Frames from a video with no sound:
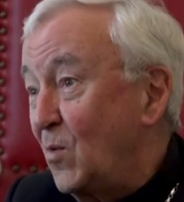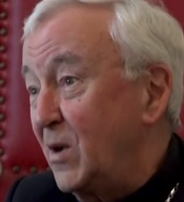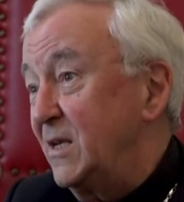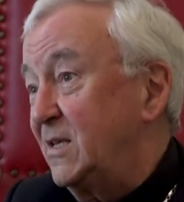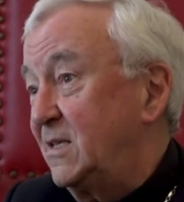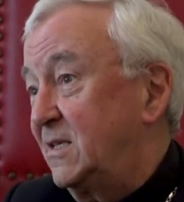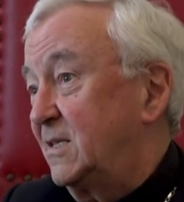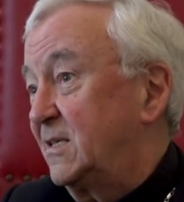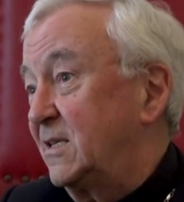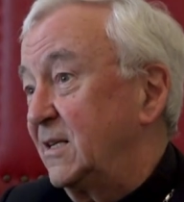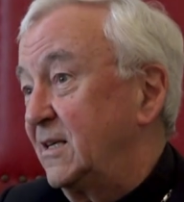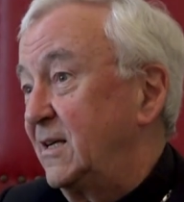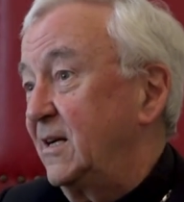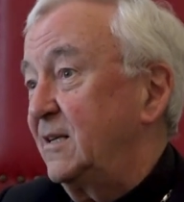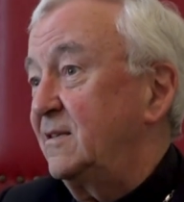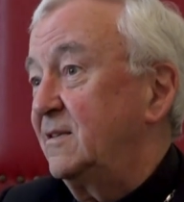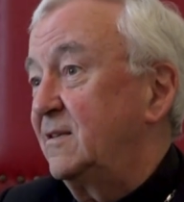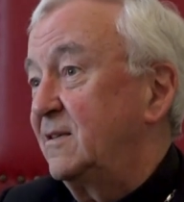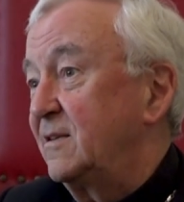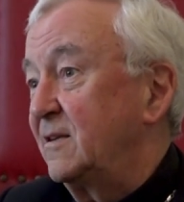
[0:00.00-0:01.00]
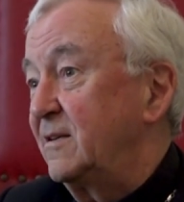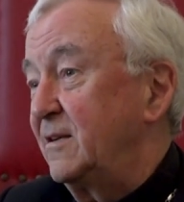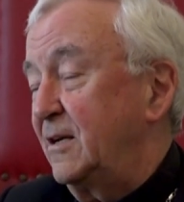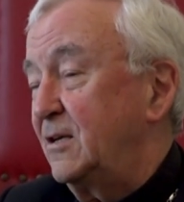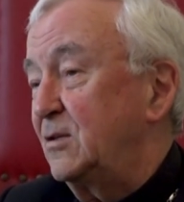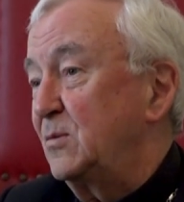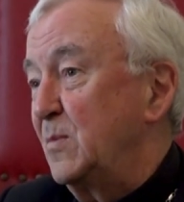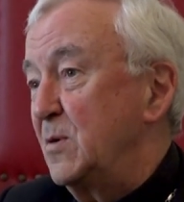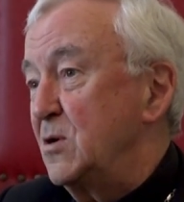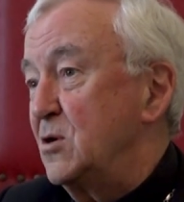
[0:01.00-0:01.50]
wait to get to
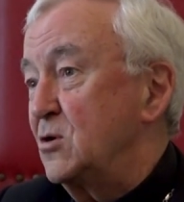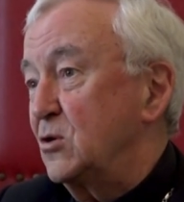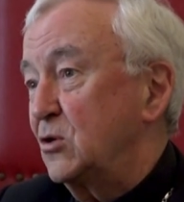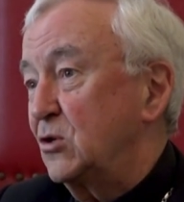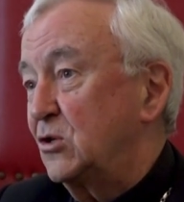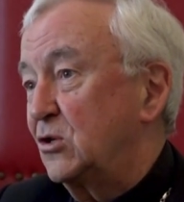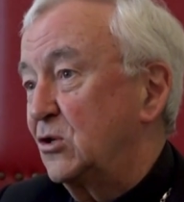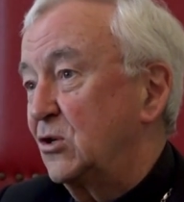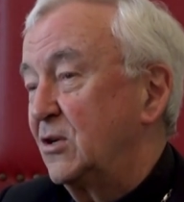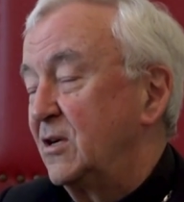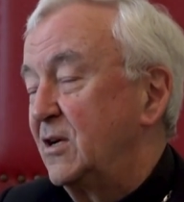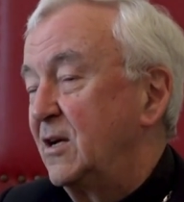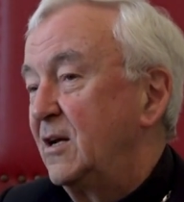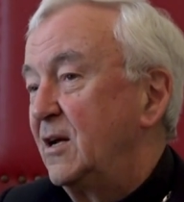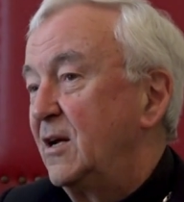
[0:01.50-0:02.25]
next March.